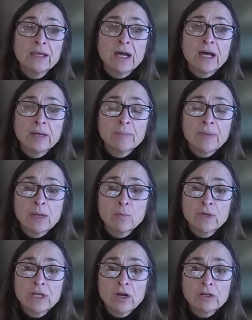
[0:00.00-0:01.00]

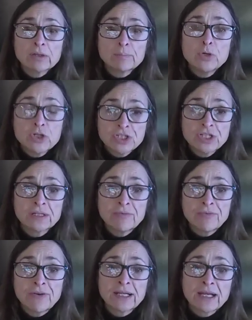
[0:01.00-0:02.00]
And we are pushing
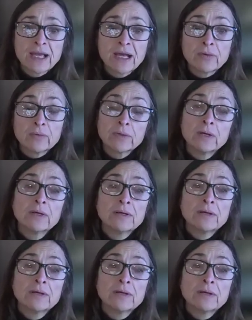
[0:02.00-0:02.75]
to find out